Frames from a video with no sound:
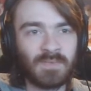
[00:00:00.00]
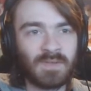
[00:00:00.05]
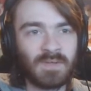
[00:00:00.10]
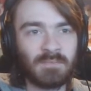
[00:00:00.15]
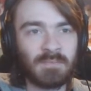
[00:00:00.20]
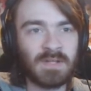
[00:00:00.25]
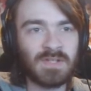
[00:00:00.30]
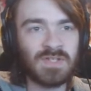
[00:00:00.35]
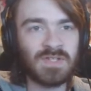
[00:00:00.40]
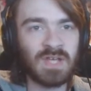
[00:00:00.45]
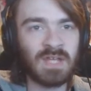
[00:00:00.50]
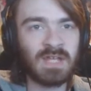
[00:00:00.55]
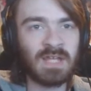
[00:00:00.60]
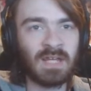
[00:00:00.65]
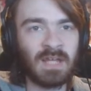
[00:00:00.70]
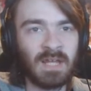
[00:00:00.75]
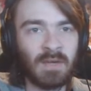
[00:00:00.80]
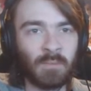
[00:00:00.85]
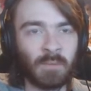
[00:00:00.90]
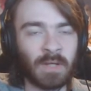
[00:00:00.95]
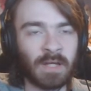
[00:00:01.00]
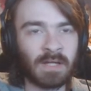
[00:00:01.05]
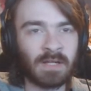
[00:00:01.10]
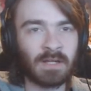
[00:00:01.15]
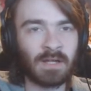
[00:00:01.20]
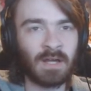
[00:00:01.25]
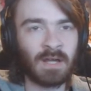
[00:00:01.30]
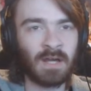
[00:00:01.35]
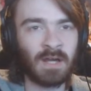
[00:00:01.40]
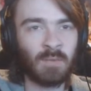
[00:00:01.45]
About to send in Litwick.
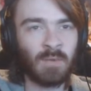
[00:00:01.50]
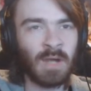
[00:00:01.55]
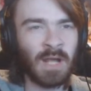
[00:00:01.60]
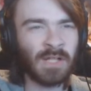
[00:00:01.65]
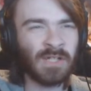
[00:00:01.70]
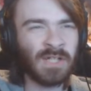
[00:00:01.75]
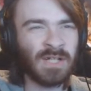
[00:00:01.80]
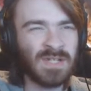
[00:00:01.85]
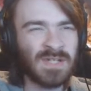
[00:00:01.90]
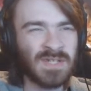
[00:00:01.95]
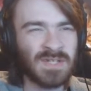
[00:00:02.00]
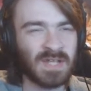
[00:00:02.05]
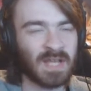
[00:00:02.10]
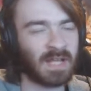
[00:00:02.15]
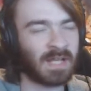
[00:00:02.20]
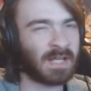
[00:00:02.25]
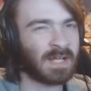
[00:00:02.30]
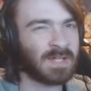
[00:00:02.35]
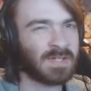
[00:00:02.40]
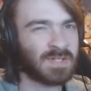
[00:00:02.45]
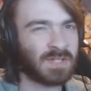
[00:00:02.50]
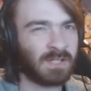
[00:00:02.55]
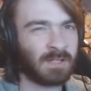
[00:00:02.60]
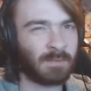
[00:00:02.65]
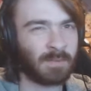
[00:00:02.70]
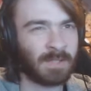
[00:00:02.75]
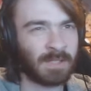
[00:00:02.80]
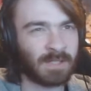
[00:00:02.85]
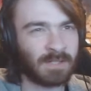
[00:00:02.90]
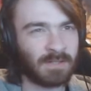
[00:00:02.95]
Uh, we're actually going to stay in against the
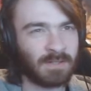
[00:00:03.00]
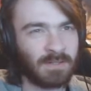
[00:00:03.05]
Litwick.